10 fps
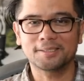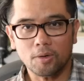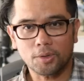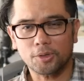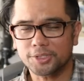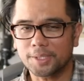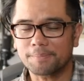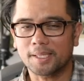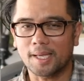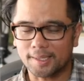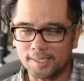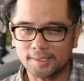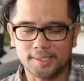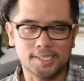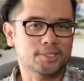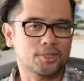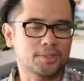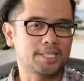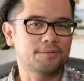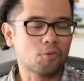Or there's something like this. These are
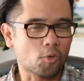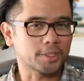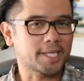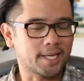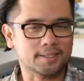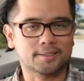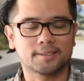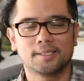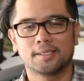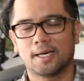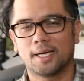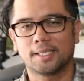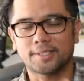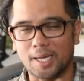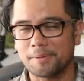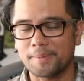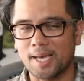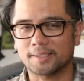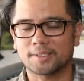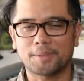the Vortex uh,
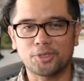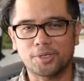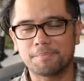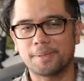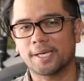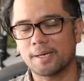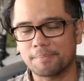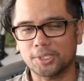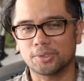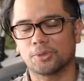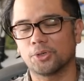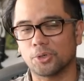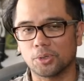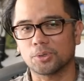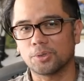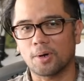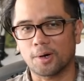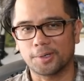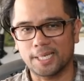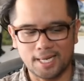Diamondback, something you can pick up at your, your, local
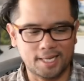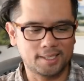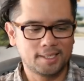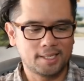REI.